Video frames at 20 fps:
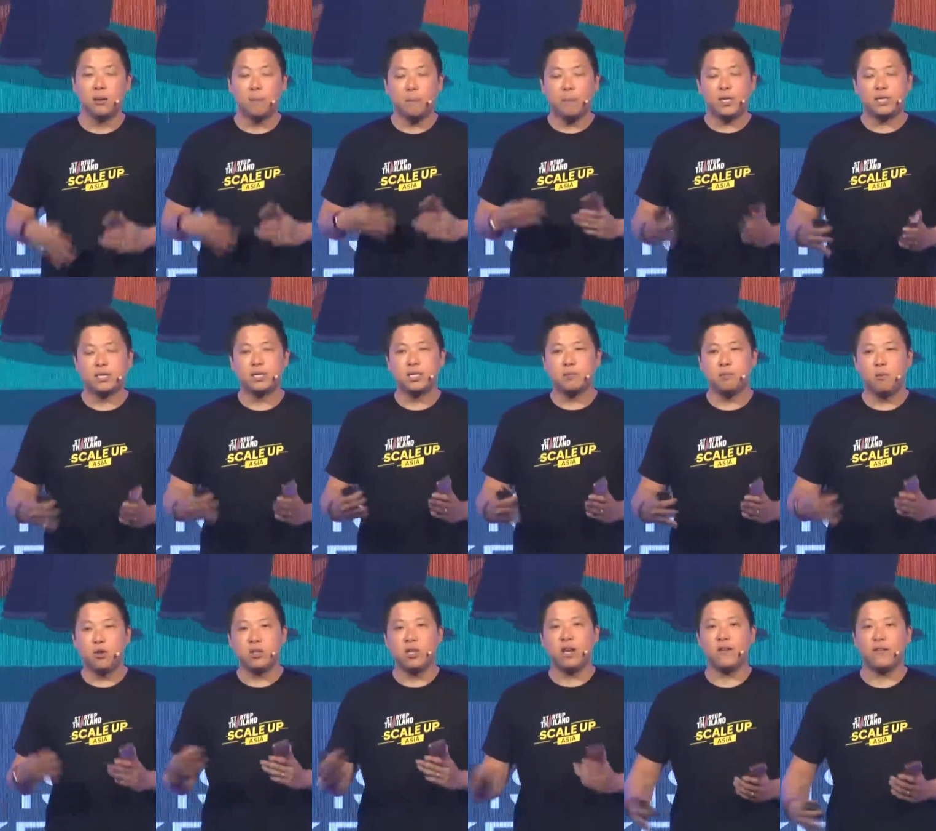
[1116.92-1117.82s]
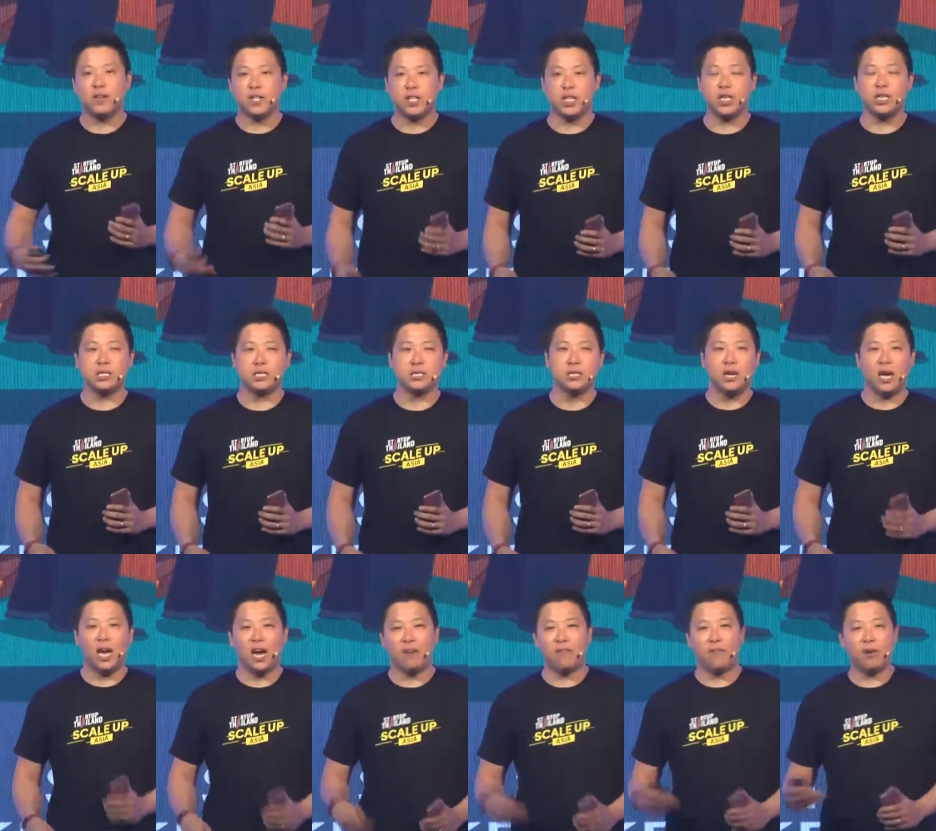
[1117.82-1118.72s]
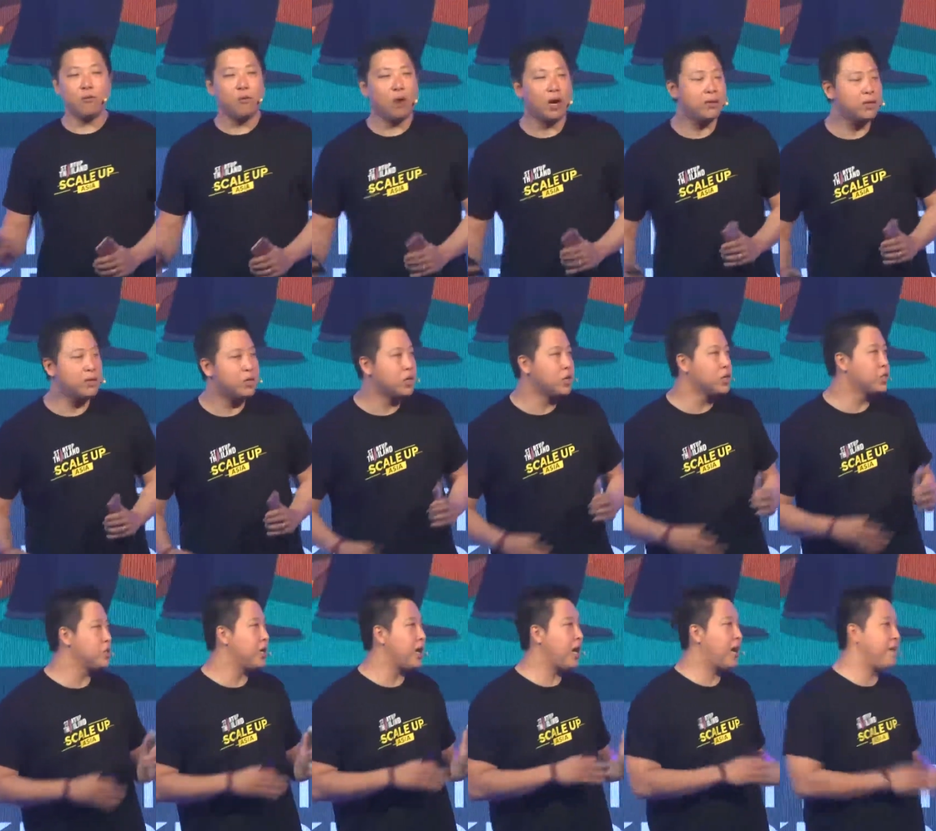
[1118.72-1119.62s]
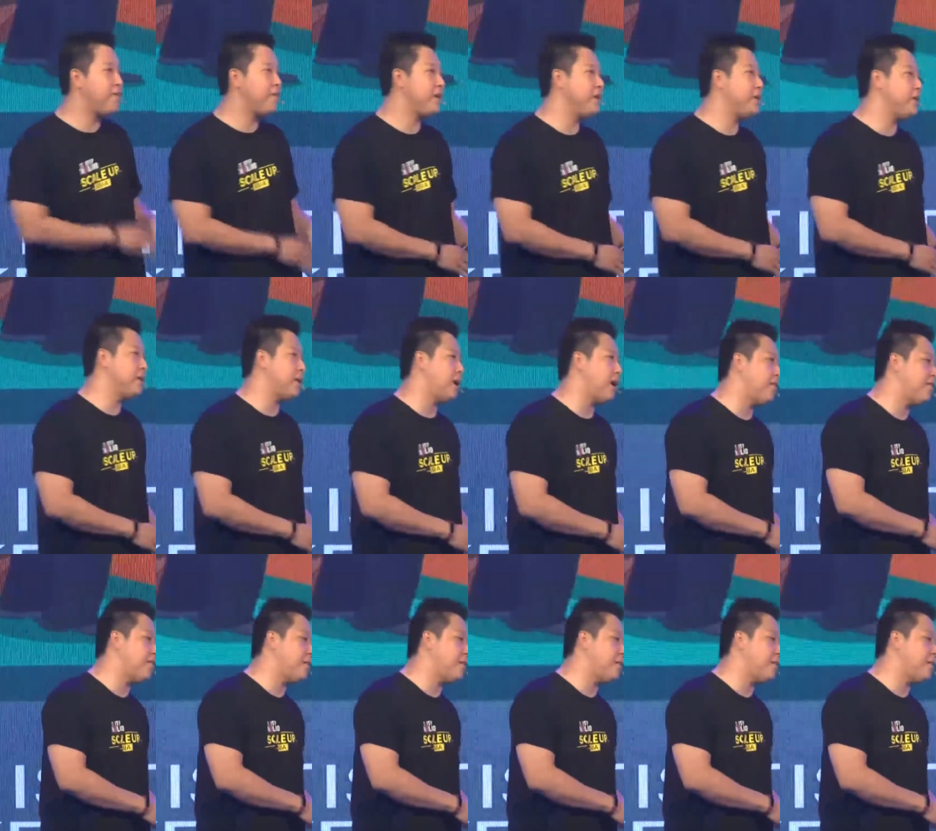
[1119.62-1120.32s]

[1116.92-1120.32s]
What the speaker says: The business model has changed. Everyone, you go to every